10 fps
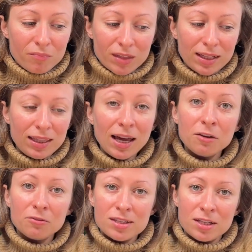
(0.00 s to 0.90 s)

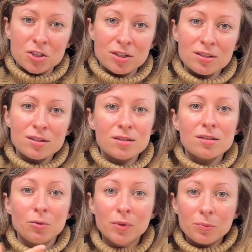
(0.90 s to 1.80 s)
live sessions
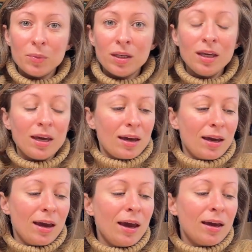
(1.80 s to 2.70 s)
with me
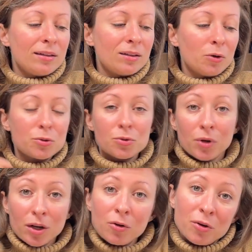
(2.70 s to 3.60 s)
and also
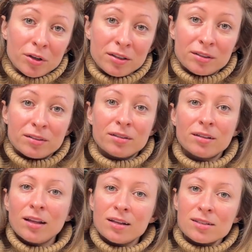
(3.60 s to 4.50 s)
recorded
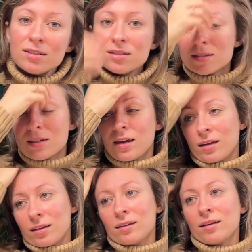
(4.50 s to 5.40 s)
classes,
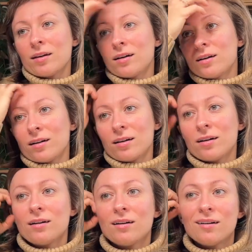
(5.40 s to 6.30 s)
and
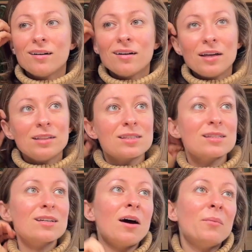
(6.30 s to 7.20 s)
it's
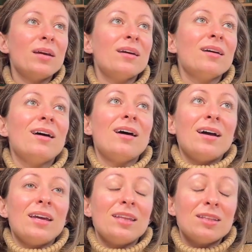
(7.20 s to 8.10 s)
coming
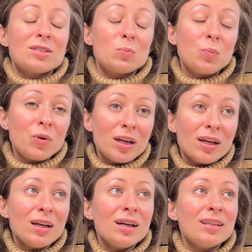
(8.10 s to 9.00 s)
in the
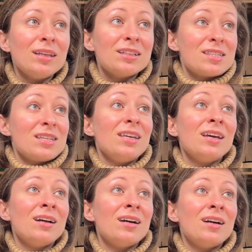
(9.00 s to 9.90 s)
spring next
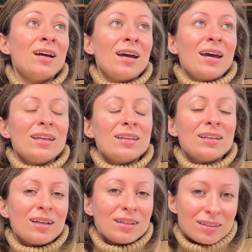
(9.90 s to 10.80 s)
year, and then
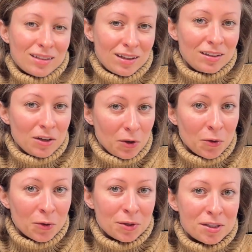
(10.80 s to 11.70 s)
another
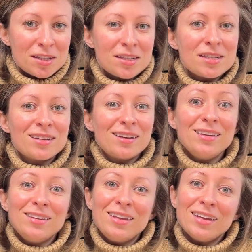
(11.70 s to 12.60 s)
course
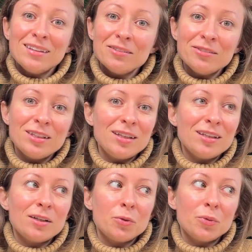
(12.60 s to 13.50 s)
in the end of the
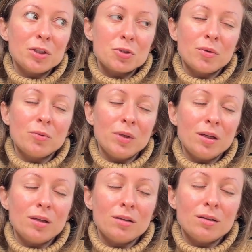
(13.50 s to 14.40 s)
year, which will be,